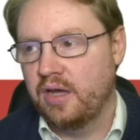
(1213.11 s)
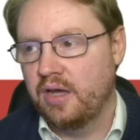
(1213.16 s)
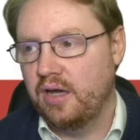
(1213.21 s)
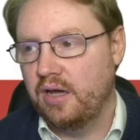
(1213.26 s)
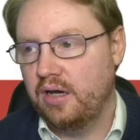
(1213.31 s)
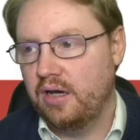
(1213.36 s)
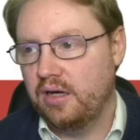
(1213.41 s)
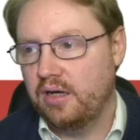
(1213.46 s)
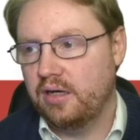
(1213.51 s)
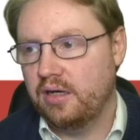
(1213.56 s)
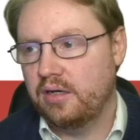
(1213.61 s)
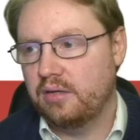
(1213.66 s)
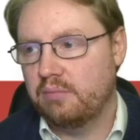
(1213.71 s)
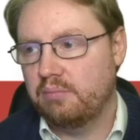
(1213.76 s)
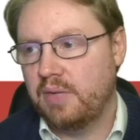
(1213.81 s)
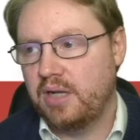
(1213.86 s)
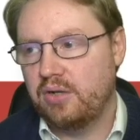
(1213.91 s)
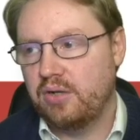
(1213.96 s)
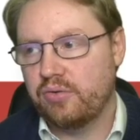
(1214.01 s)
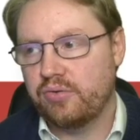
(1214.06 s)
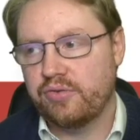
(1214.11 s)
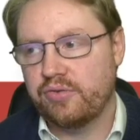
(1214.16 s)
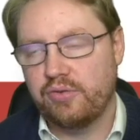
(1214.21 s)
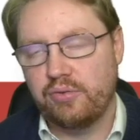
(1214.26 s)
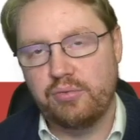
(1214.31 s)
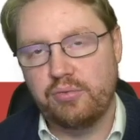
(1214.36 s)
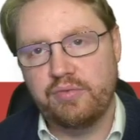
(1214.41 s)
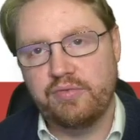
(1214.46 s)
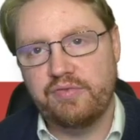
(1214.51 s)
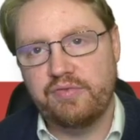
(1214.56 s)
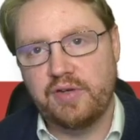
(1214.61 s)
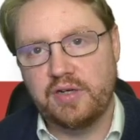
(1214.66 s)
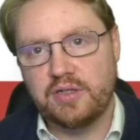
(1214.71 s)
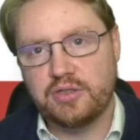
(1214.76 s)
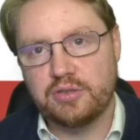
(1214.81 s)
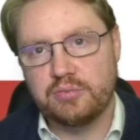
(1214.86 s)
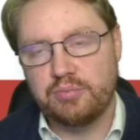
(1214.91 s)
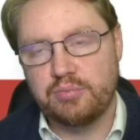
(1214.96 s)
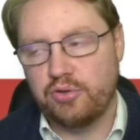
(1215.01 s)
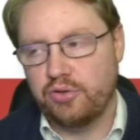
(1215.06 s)
malloc zone
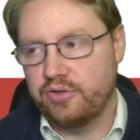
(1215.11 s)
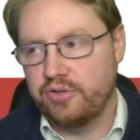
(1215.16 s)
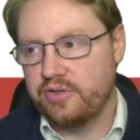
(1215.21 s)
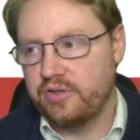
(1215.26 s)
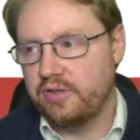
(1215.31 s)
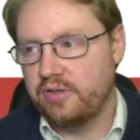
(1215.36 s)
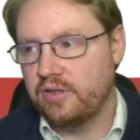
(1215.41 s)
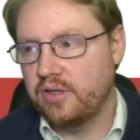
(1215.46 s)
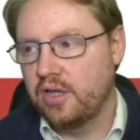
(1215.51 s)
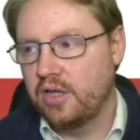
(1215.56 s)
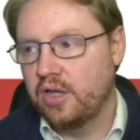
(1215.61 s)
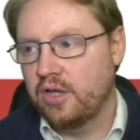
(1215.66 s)
function pointer.